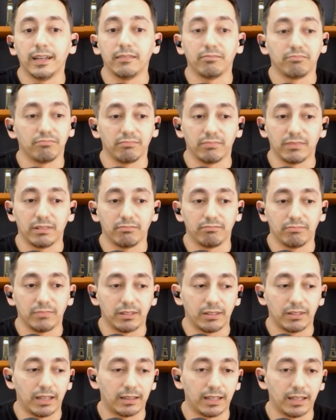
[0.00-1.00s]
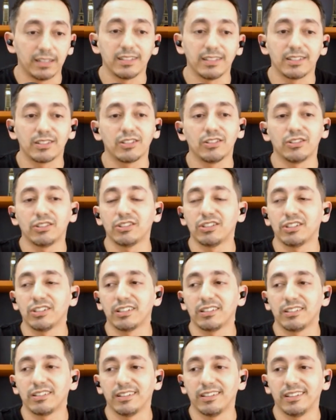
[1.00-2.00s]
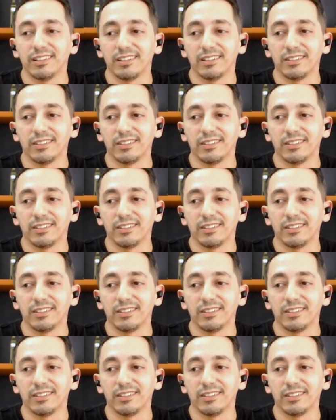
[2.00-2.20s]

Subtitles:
and the taste is good.